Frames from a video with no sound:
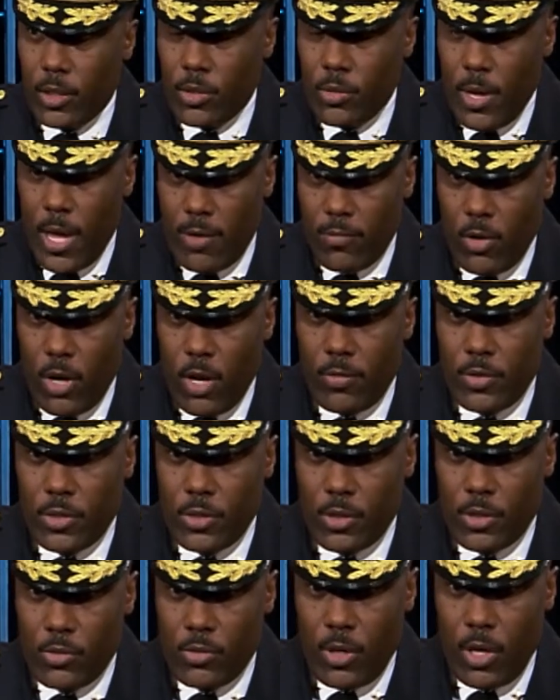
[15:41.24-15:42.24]
you have
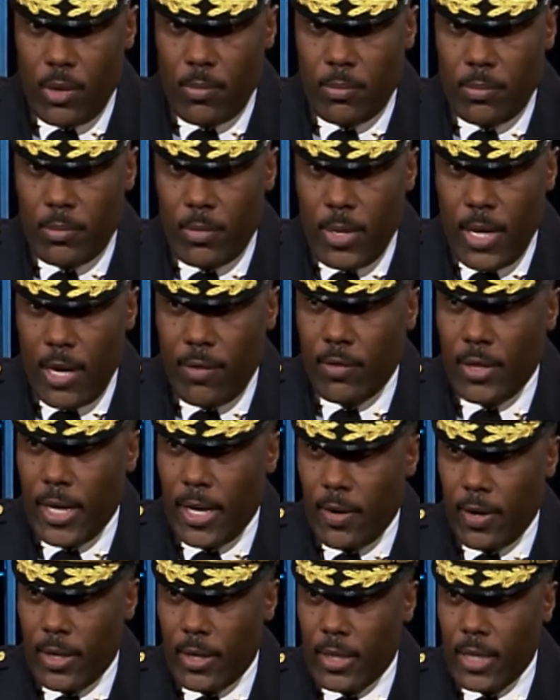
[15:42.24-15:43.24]
officers from every
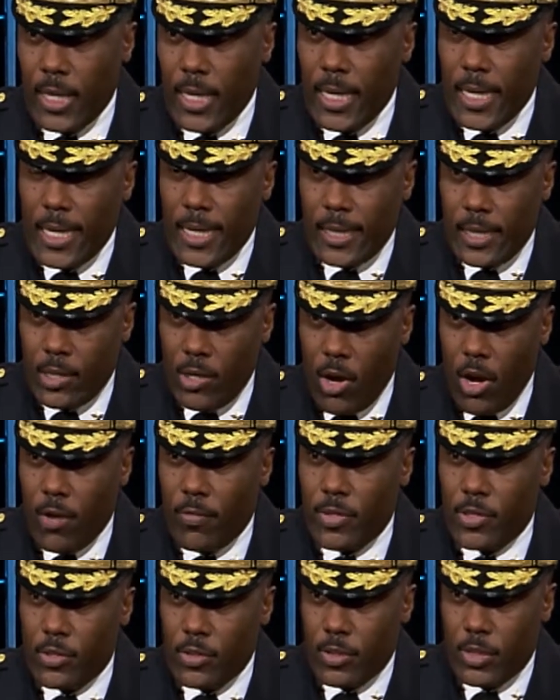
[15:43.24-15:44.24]
area, the
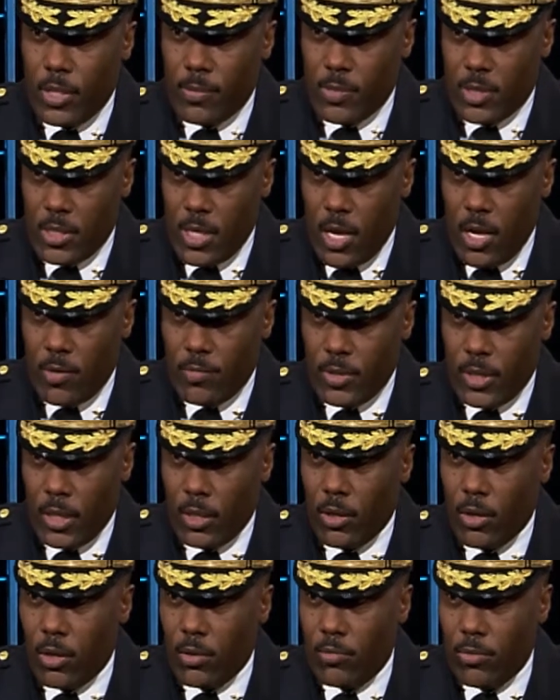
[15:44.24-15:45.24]
officers themselves can
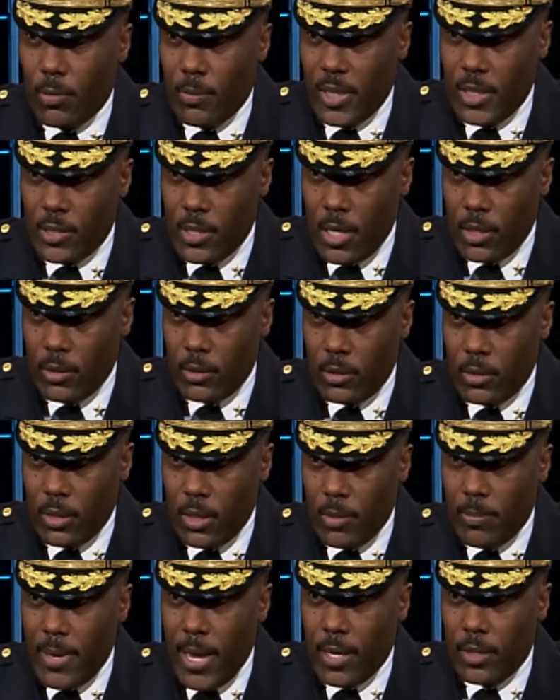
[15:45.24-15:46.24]
learn from each other
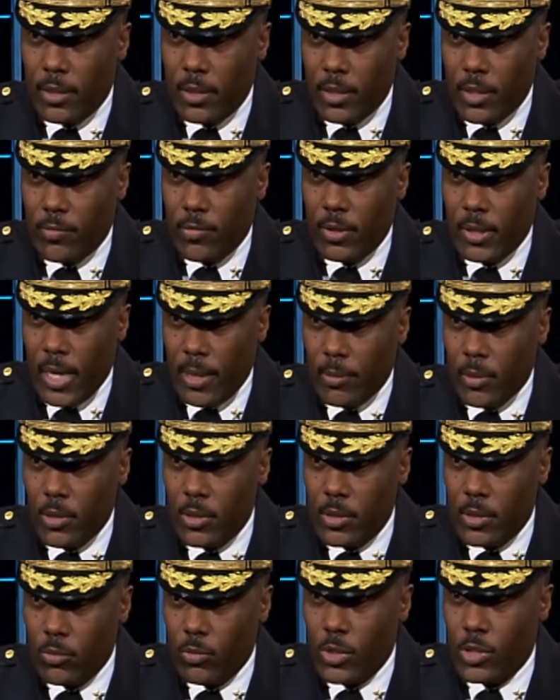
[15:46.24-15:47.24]
about the different
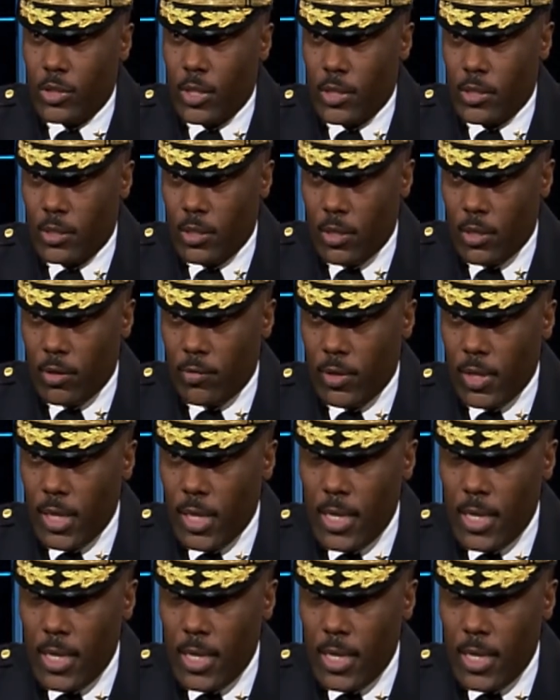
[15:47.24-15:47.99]
neighborhoods in which they serve.